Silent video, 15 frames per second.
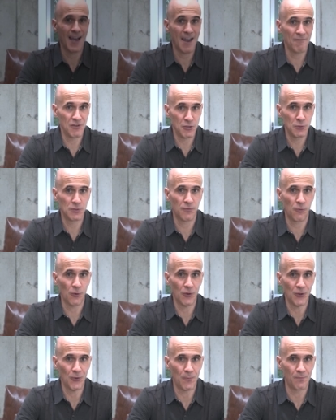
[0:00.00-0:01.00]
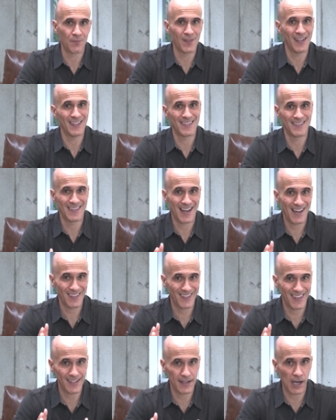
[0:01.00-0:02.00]
I have news for you. It's
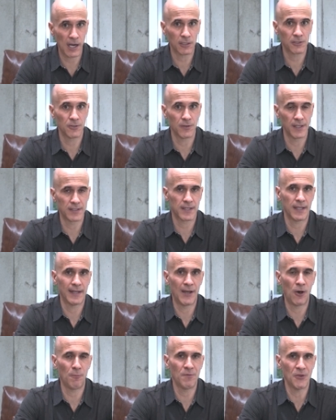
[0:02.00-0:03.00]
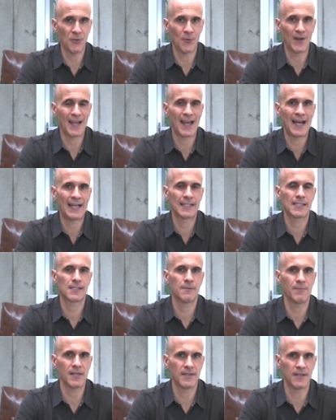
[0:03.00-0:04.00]
not the doctor that's going to help you. It has
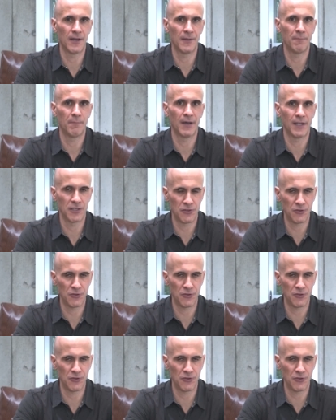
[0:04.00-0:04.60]
to be done by